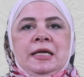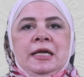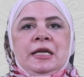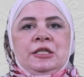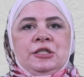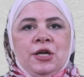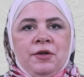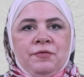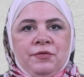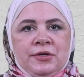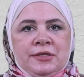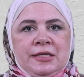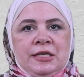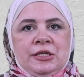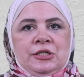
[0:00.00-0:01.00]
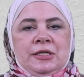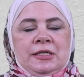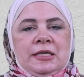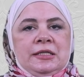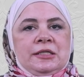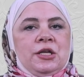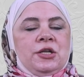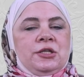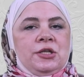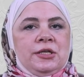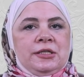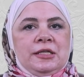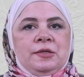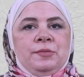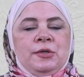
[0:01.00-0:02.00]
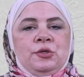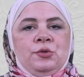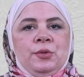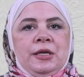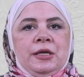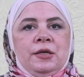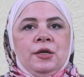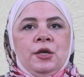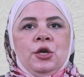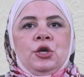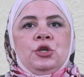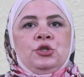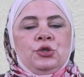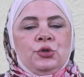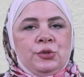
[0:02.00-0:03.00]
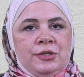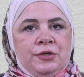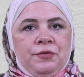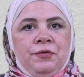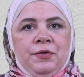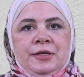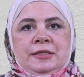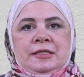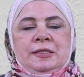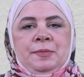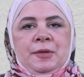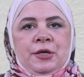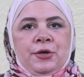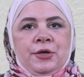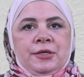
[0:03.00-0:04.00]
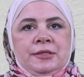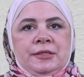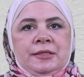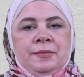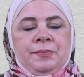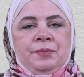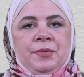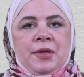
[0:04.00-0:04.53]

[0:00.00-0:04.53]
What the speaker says: each conversation is conducted between 2 different speakers,